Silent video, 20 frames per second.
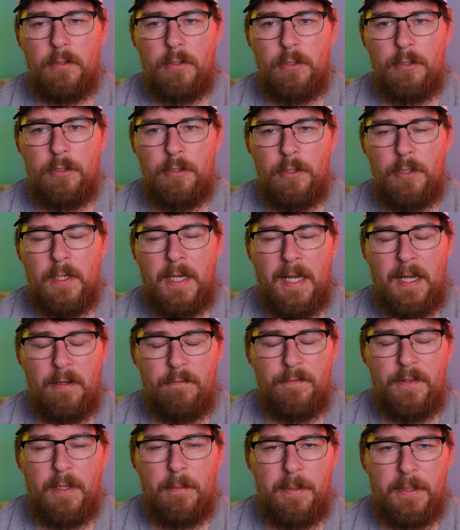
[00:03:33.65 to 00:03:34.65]
you
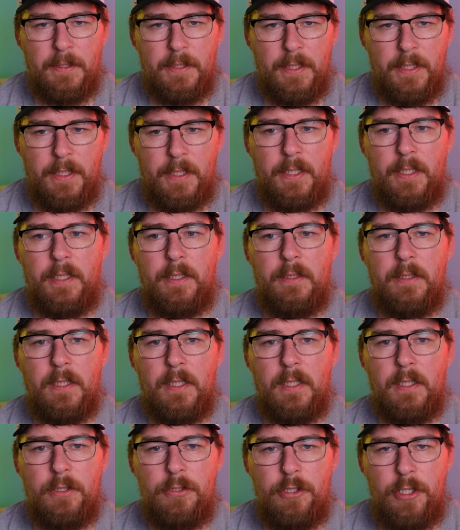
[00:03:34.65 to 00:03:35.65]
have the ability to
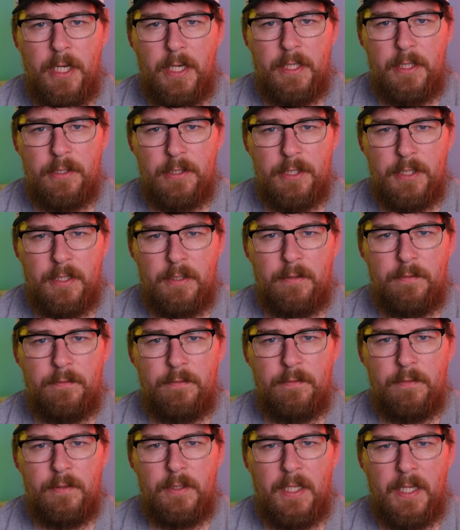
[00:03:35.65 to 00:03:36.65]
check yourself
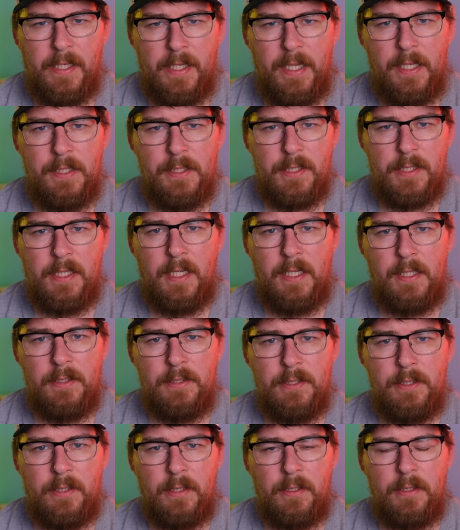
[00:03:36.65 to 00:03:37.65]
against
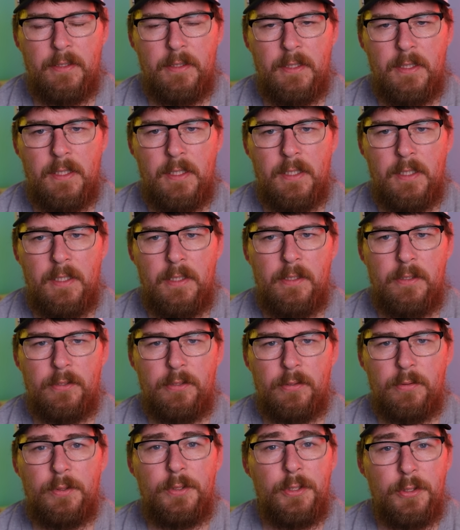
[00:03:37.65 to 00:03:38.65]
cancer,
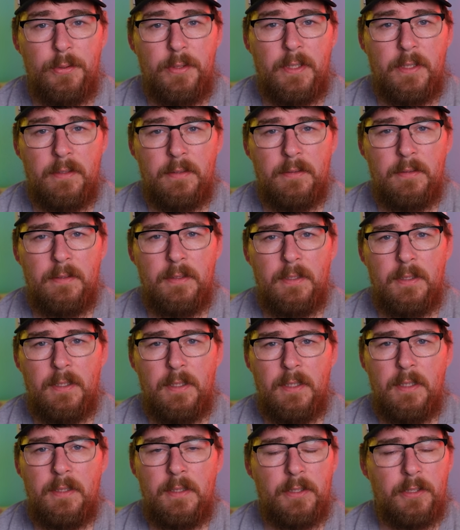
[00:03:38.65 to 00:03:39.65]
so do it.
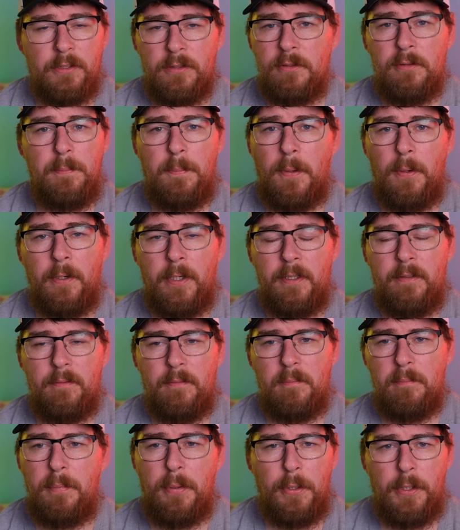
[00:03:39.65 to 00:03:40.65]
There's no point
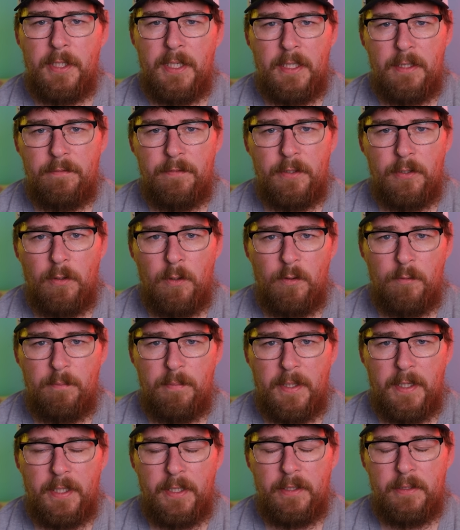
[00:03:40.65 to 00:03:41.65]
putting anything off
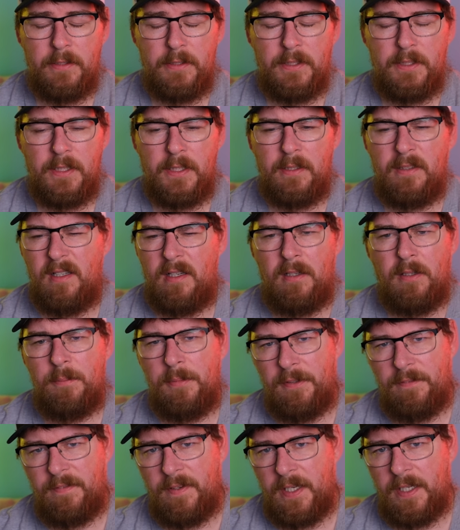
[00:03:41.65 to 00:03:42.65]
by saying, oh, it'll
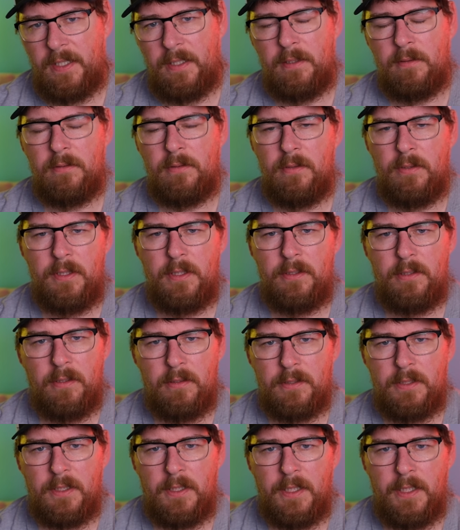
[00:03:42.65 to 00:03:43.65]
be fine, I'll go to the
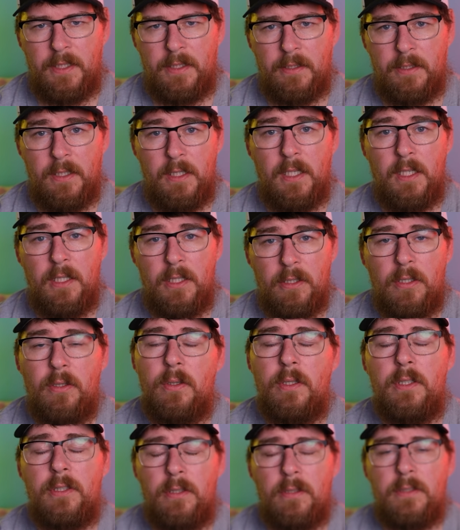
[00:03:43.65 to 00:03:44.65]
doctor later. Go
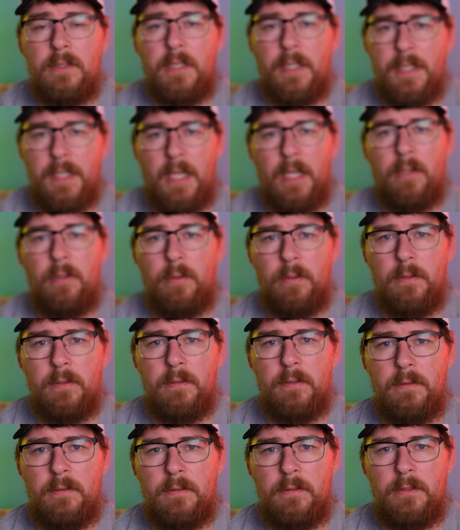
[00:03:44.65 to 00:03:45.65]
to the doctor now.
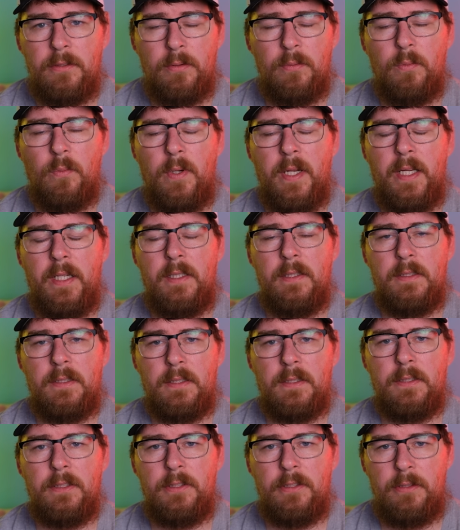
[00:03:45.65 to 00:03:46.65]
Don't wait
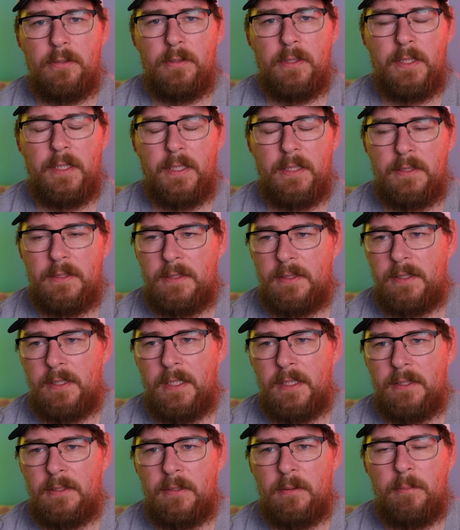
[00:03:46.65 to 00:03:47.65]
until it's too late, until you
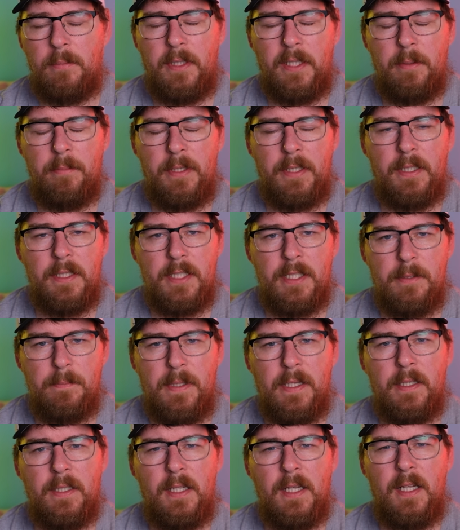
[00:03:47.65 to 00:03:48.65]
end up like me. This is
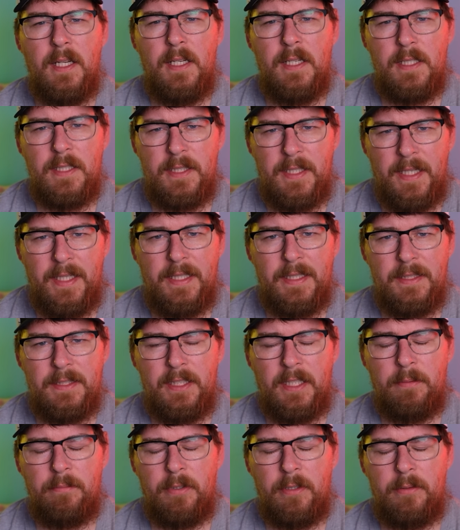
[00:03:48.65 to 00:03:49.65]
my second
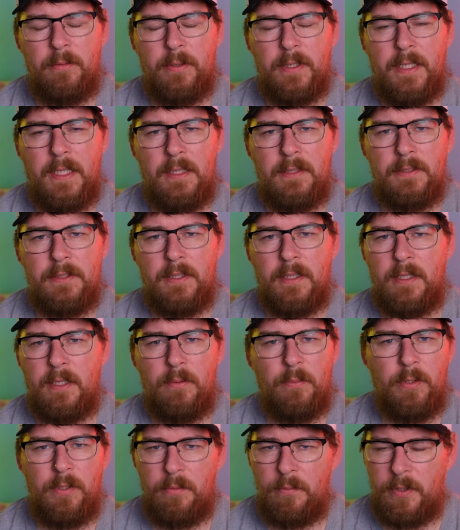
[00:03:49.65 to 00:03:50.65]
time round with cancer, and I
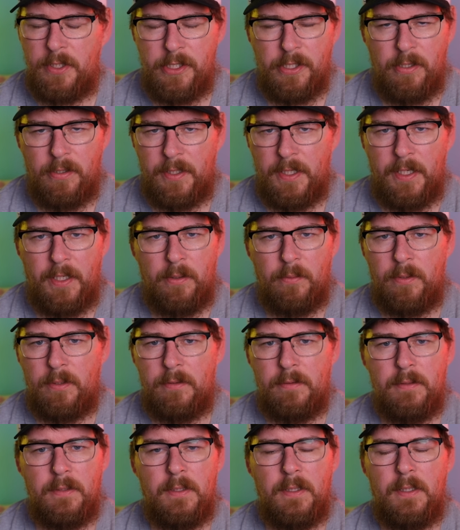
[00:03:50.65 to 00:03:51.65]
wouldn't wish it on
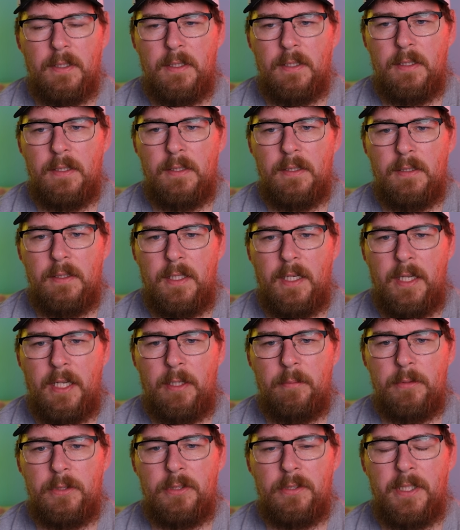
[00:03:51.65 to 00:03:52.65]
anyone.
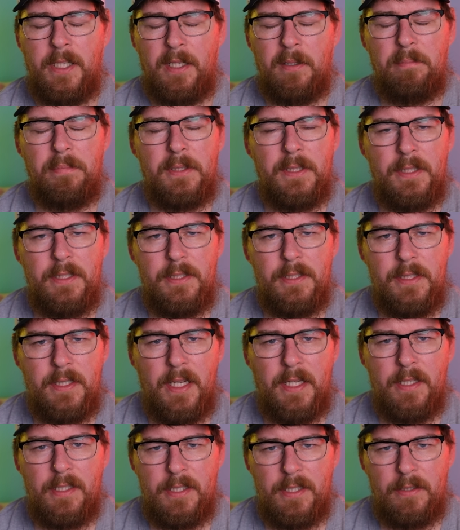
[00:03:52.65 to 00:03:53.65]
Please
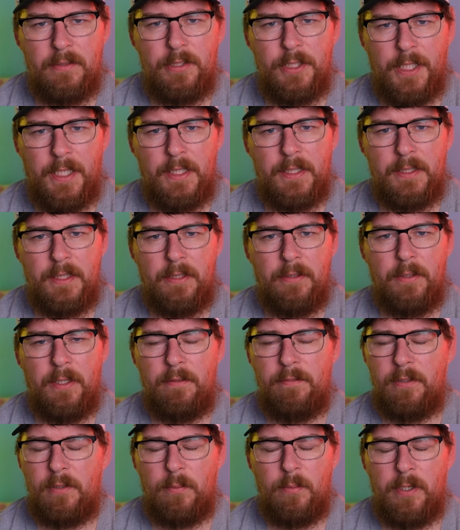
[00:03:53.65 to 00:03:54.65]
get yourself checked out.
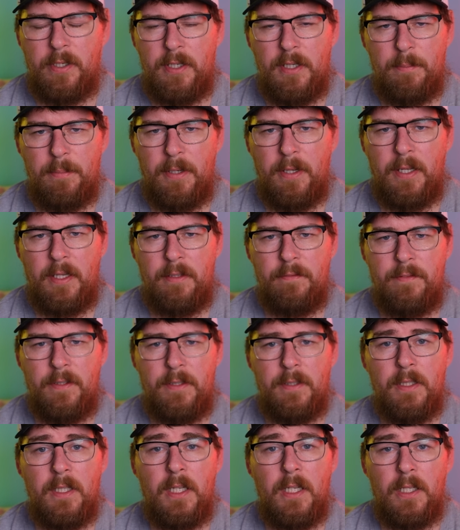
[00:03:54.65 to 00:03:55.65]
If you're worried about
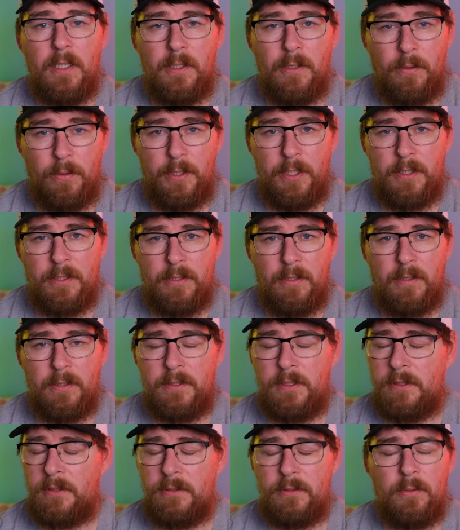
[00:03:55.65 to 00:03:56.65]
anything, go to your
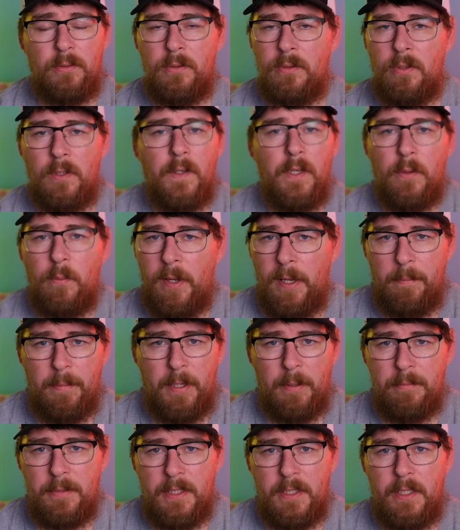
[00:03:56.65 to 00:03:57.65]
doctor. Don't go onto
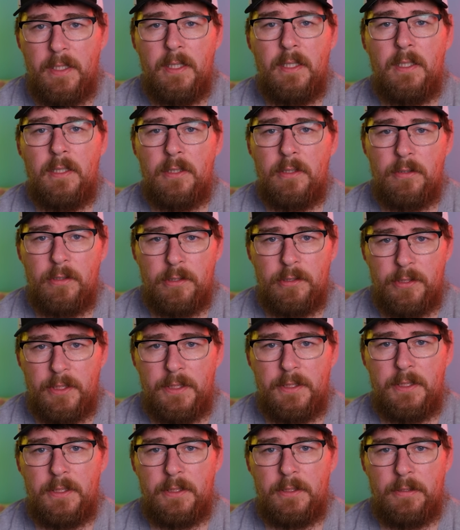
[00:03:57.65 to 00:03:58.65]
WebMD, go
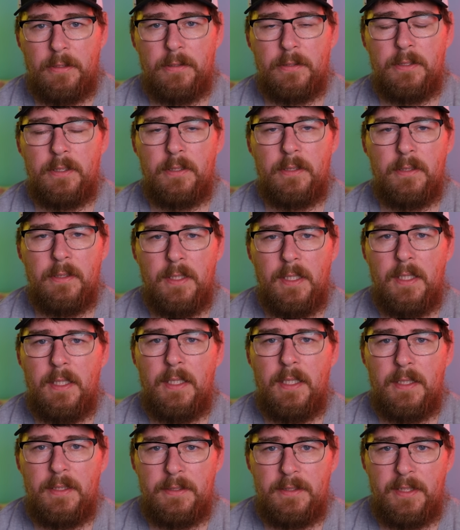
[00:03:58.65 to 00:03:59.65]
straight to your doctor
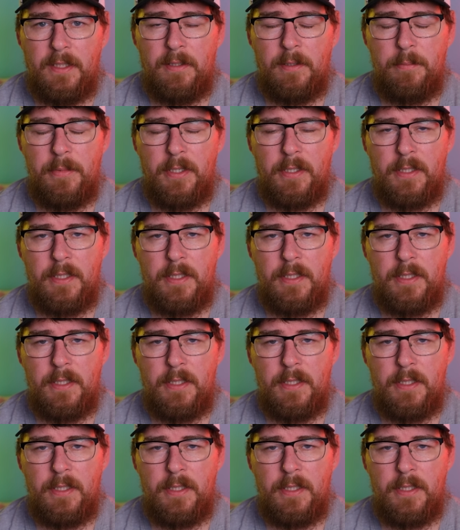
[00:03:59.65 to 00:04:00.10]
and tell them your